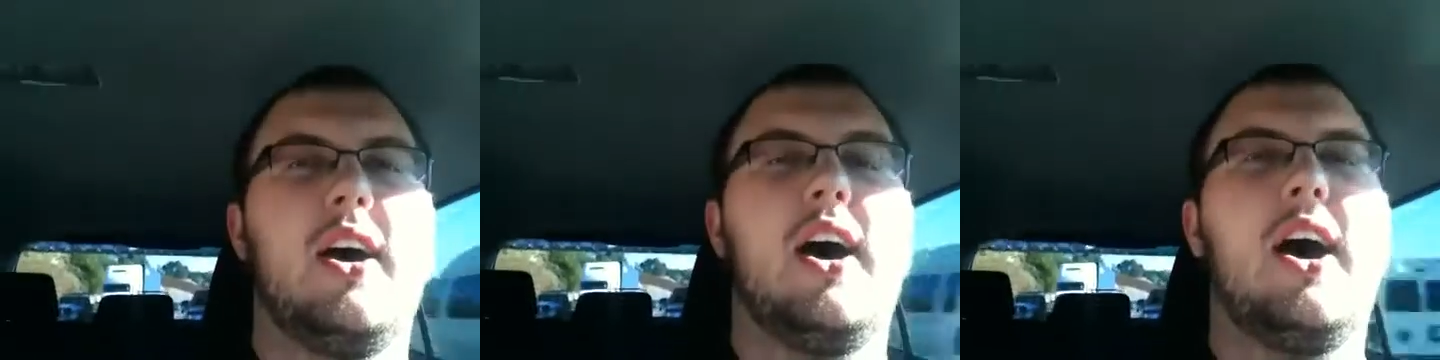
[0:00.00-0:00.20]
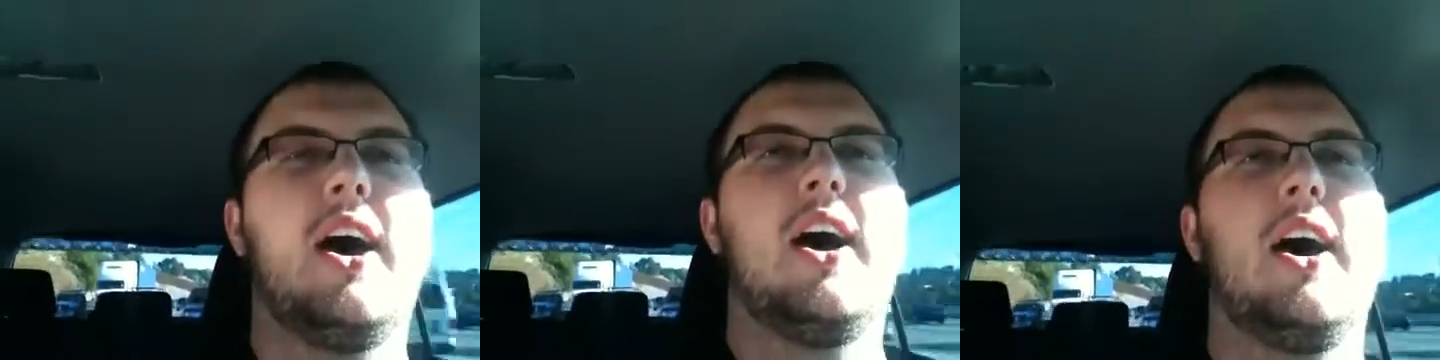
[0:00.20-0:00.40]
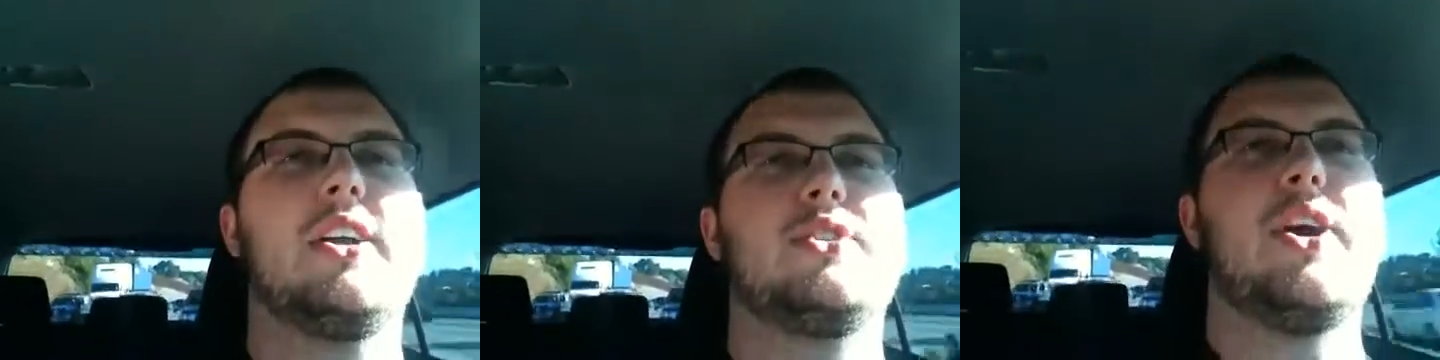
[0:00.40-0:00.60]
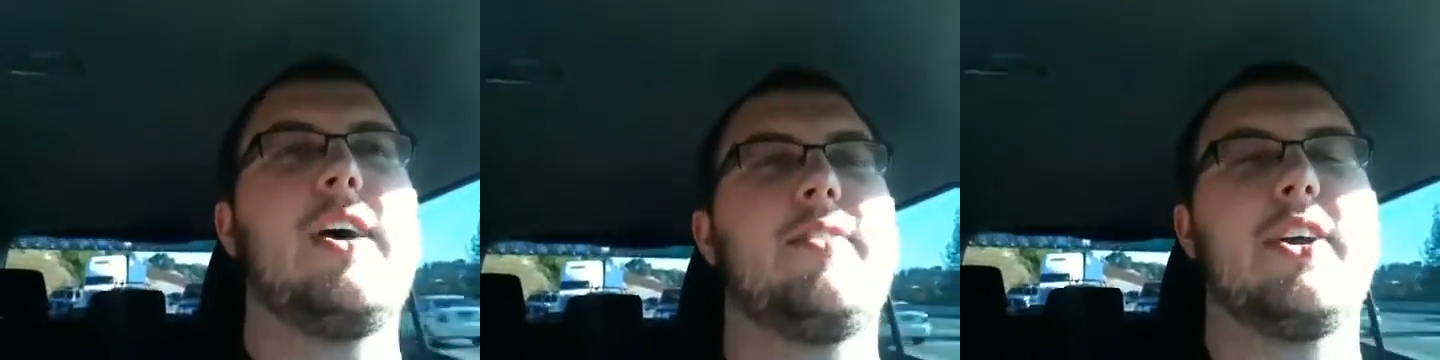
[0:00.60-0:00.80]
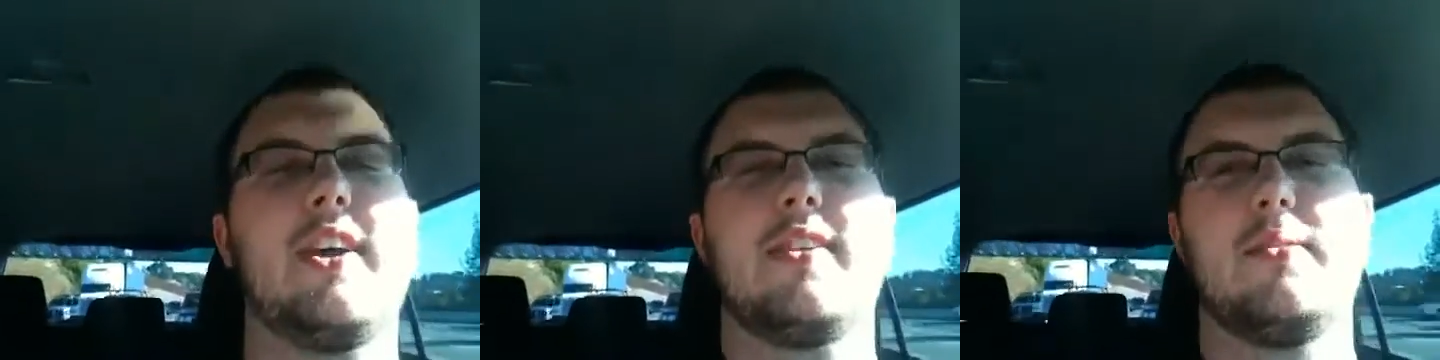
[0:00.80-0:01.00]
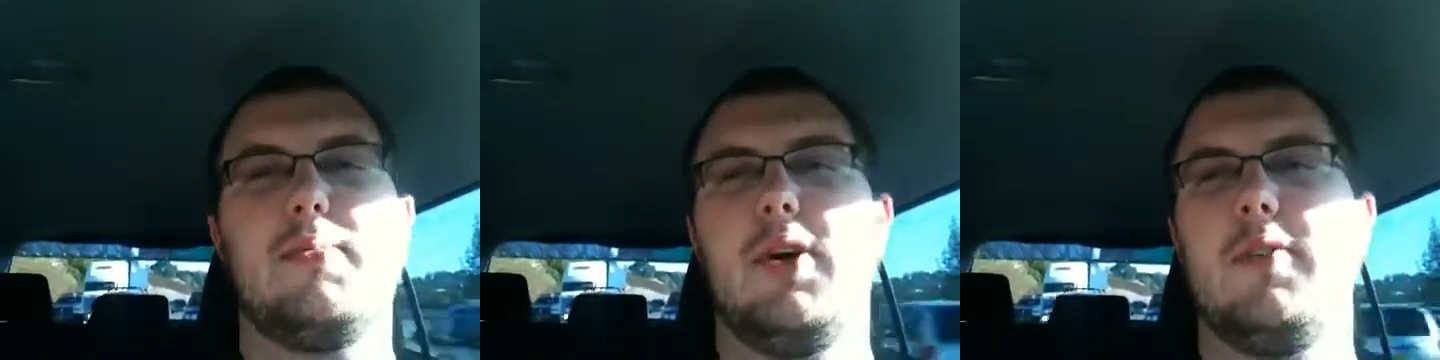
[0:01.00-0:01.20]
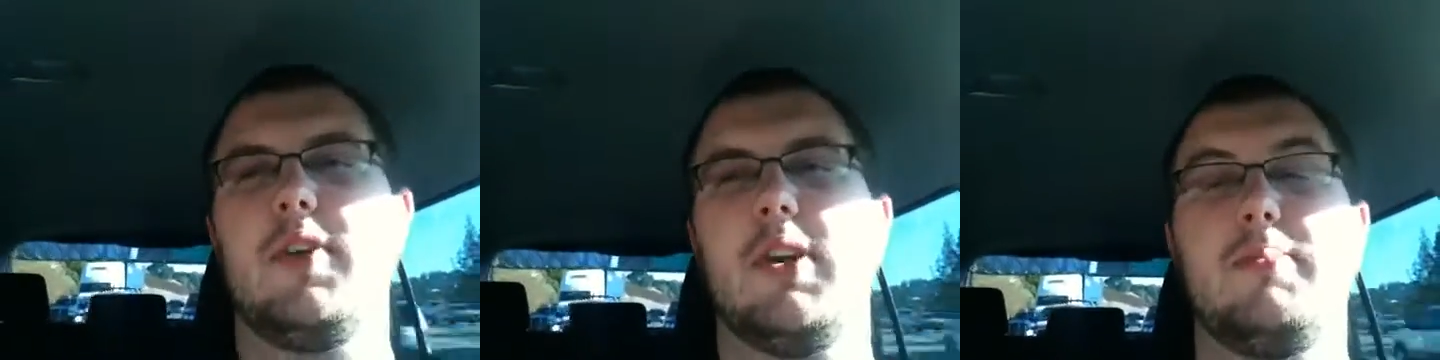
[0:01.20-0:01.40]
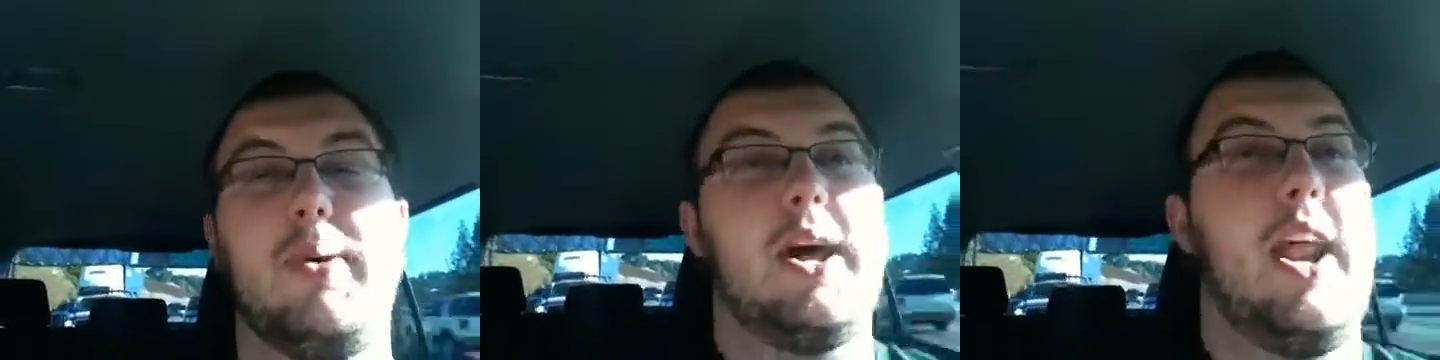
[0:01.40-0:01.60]
traffic isn't
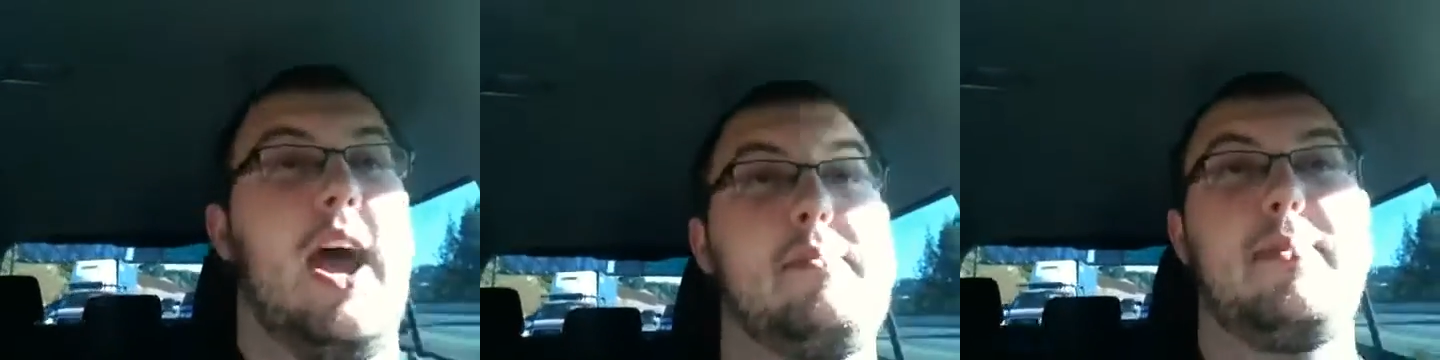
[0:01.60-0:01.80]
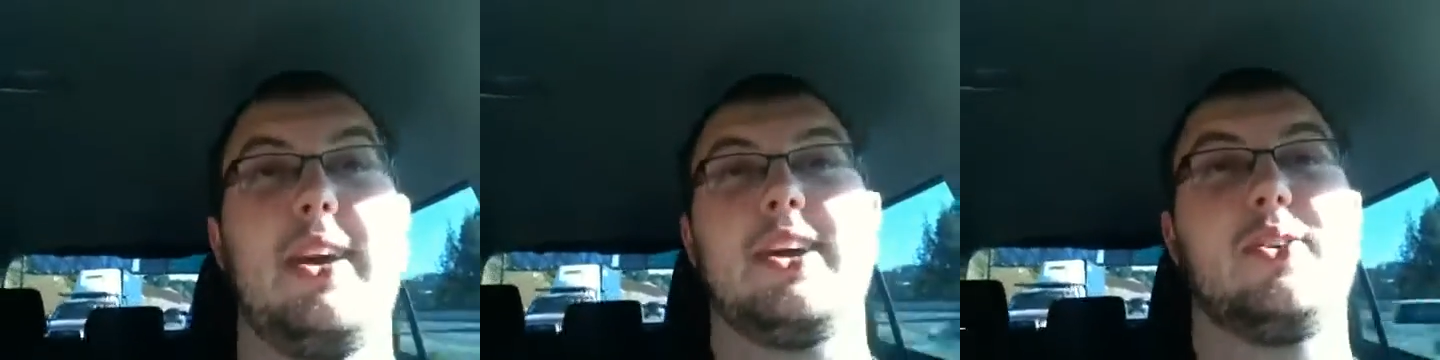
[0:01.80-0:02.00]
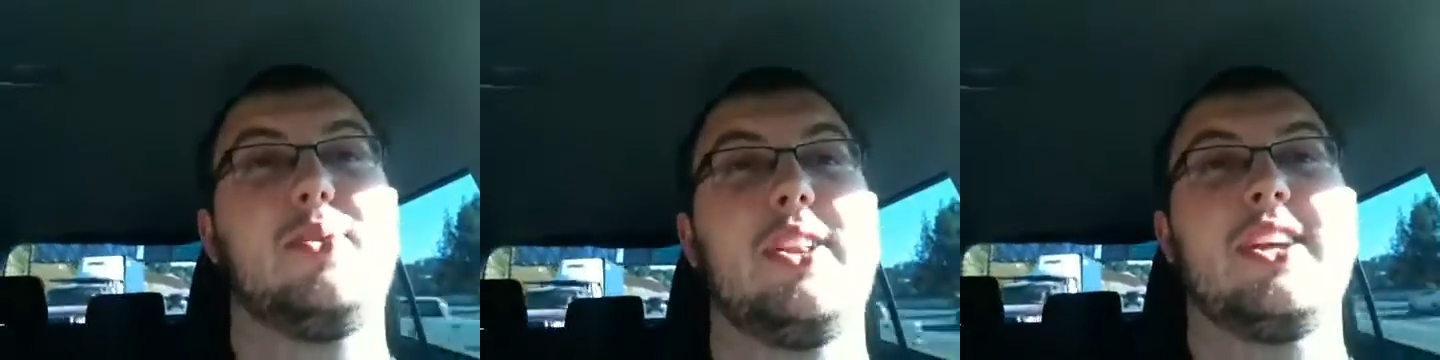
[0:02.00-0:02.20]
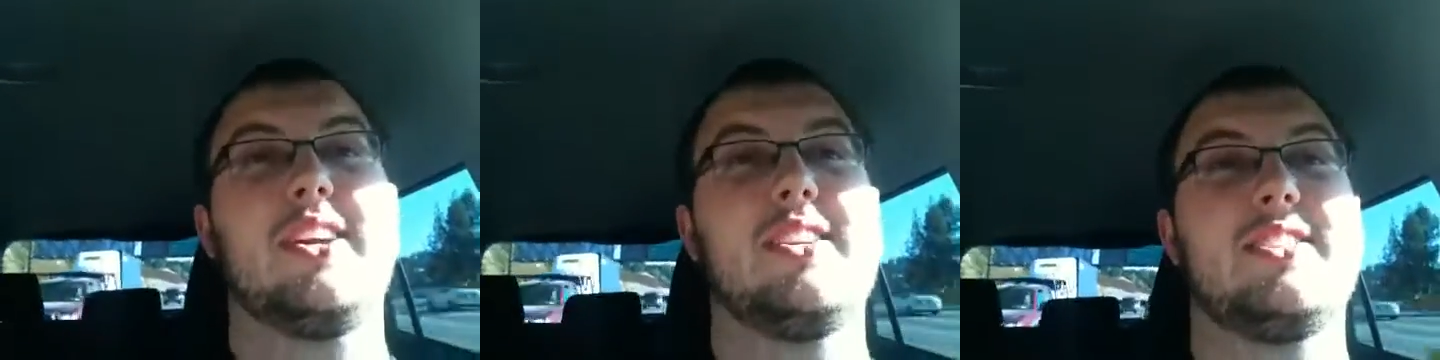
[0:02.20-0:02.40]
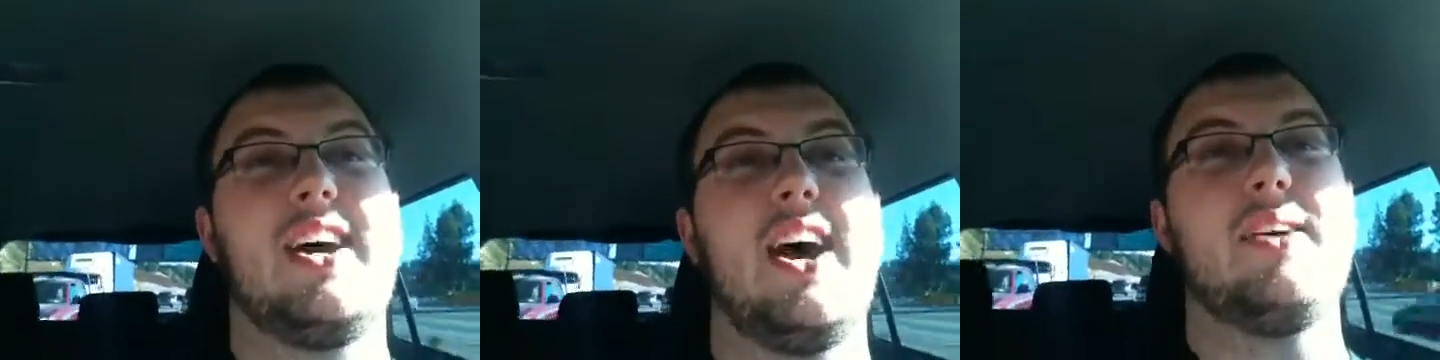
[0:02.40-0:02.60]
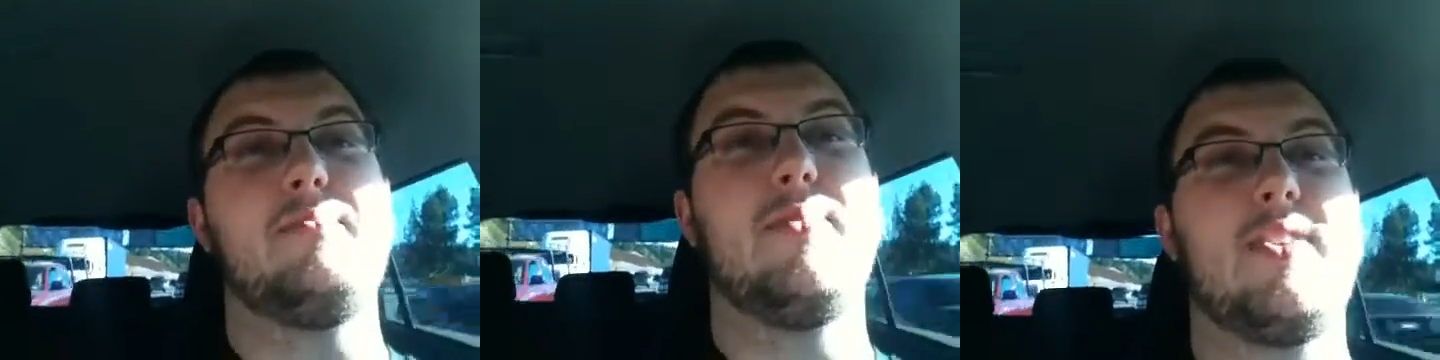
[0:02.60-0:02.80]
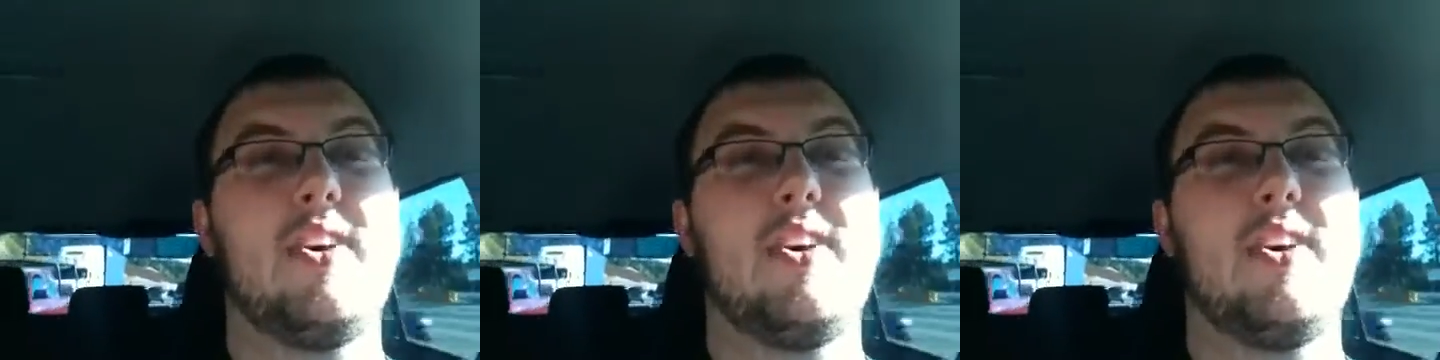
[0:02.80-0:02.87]
moving, but I'm making really good time.